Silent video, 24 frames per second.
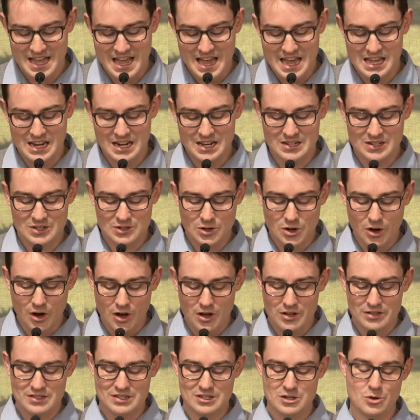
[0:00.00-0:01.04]
It is
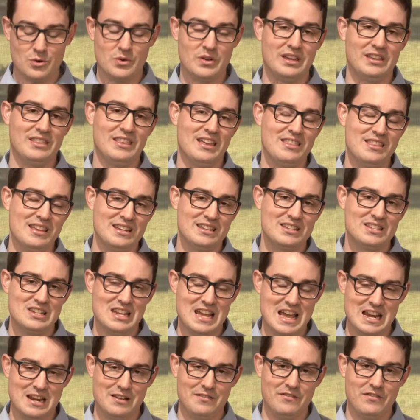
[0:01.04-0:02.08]
God's doing that they're
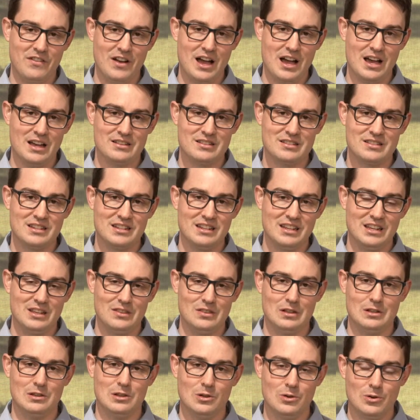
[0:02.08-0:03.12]
standing fast in
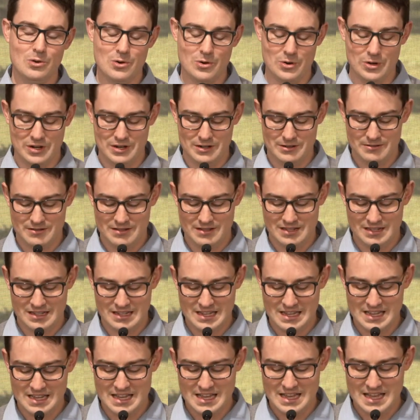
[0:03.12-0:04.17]
the Lord.
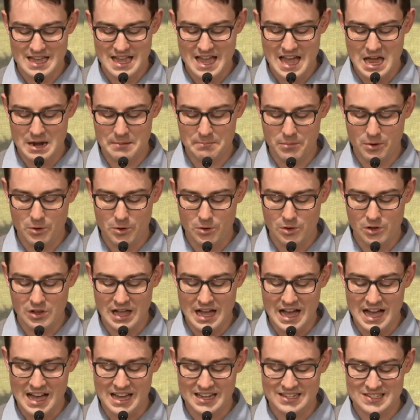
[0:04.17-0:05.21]
And Paul
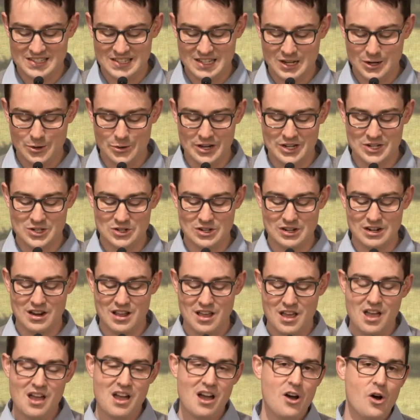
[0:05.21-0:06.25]
asks the question,
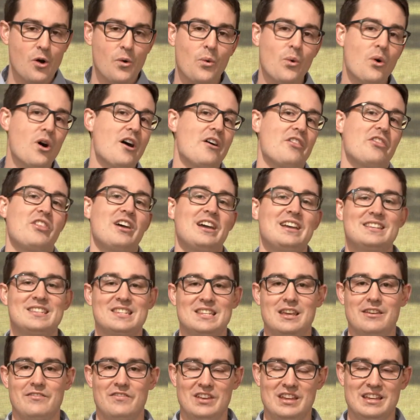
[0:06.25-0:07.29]
what
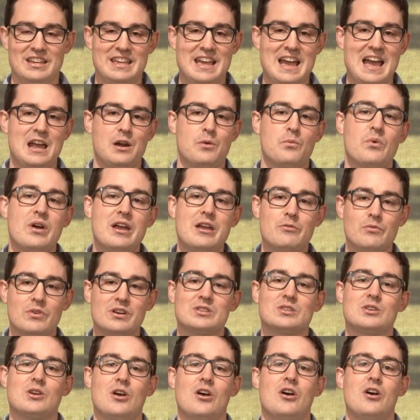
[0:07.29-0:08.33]
thanksgiving can we
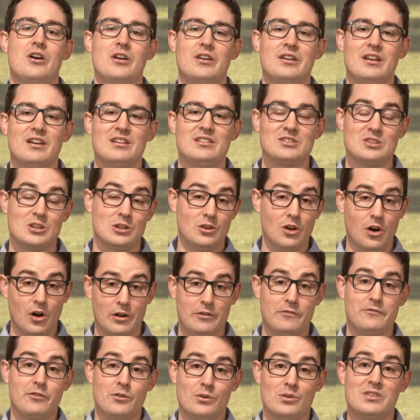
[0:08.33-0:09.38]
return to
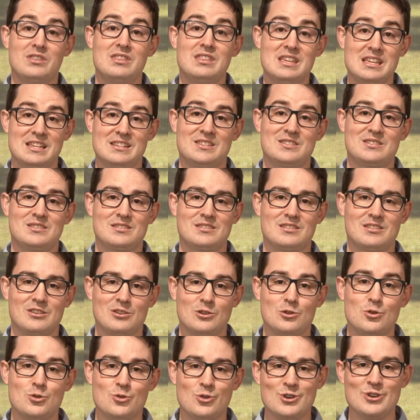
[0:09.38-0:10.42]
God for this
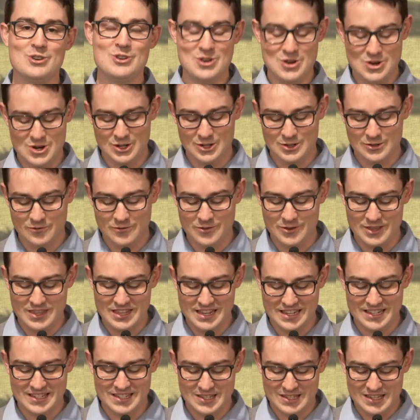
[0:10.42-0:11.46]
good news, for
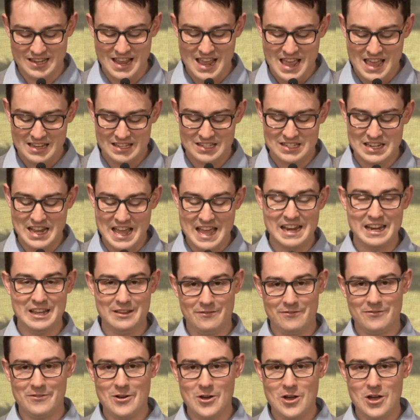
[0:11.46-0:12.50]
this standing
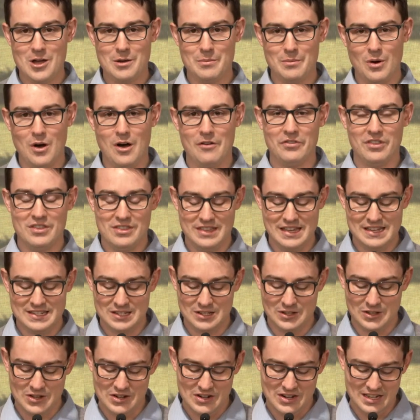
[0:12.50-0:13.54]
firm of the
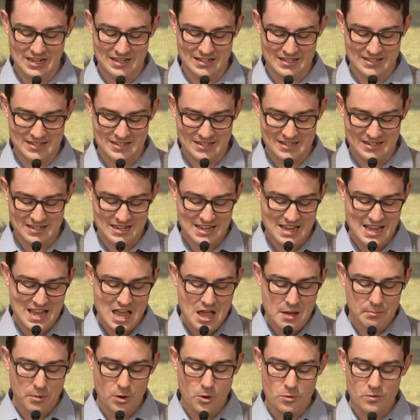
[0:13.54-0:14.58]
Thessalonians?
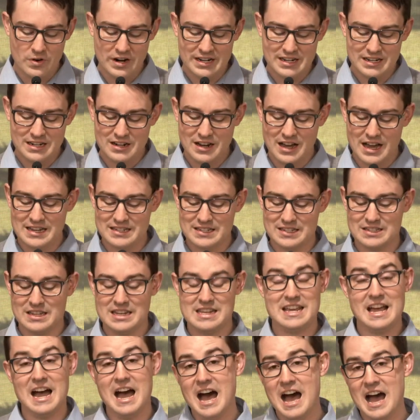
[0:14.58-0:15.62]
Paul recognizes he
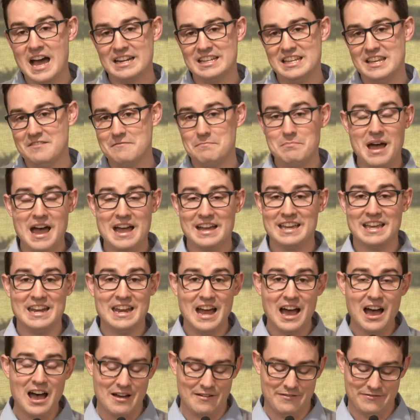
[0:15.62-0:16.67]
can't give back
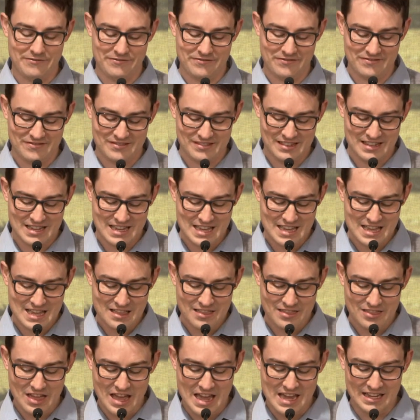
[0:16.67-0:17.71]
enough
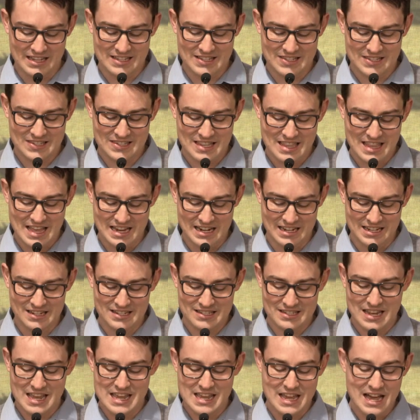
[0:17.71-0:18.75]
thanks, that
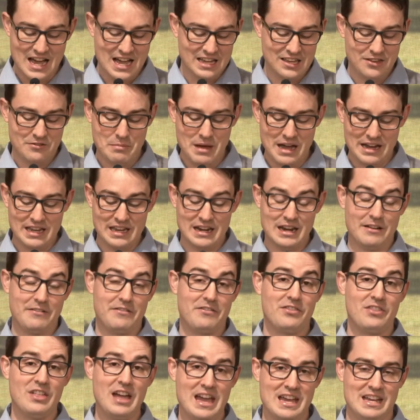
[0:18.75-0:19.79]
is. He can't give back enough
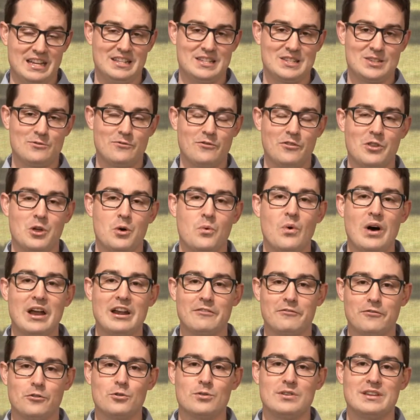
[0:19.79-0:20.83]
thanks for the
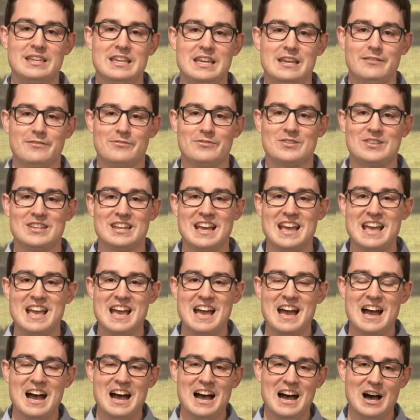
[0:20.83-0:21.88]
wonderful gift
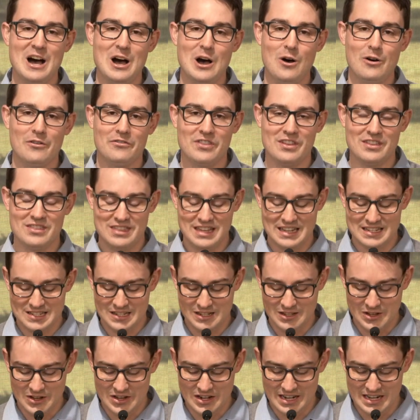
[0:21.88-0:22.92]
of the
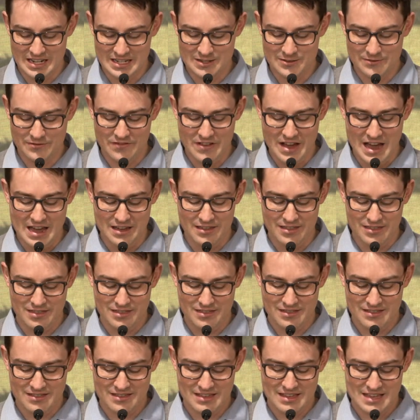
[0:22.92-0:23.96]
Thessalonians' faith.
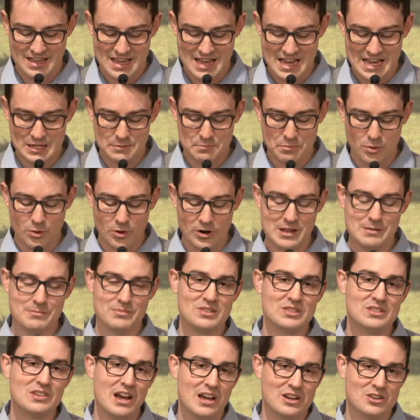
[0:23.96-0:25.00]
It's brought him
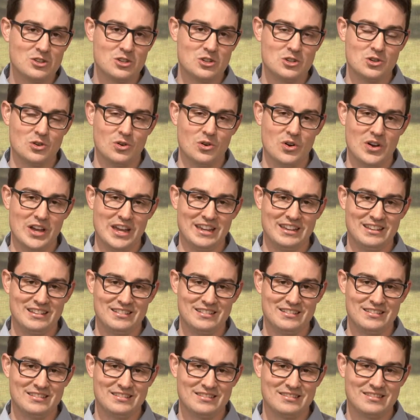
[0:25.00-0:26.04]
such joy,
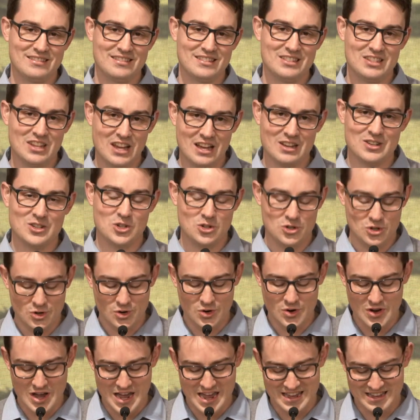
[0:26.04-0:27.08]
such
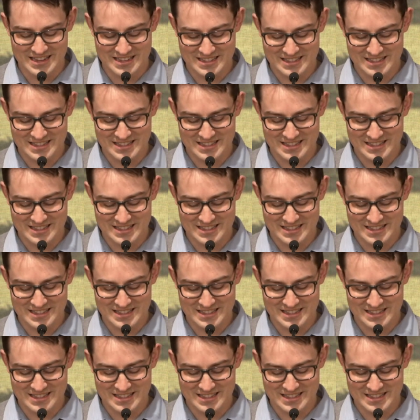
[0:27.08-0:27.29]
joy.